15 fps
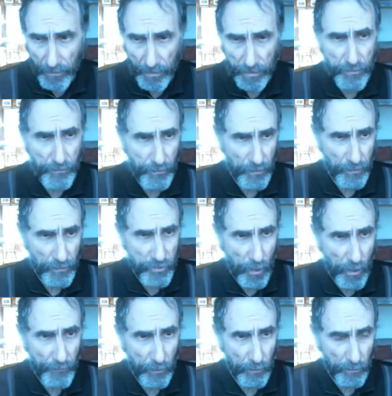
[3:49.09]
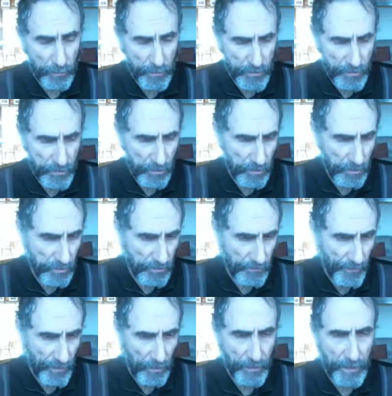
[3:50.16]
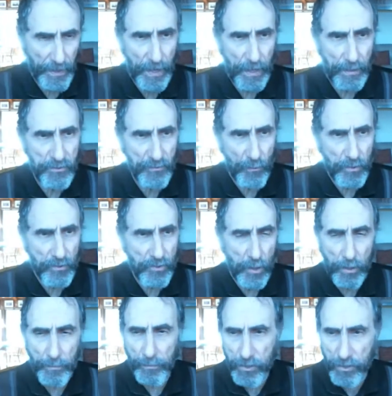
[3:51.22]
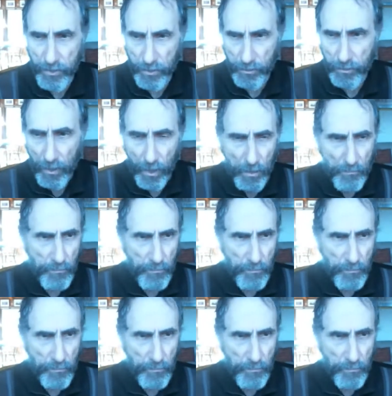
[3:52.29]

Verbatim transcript: that's philosophical is is fair game as far as I'm concerned.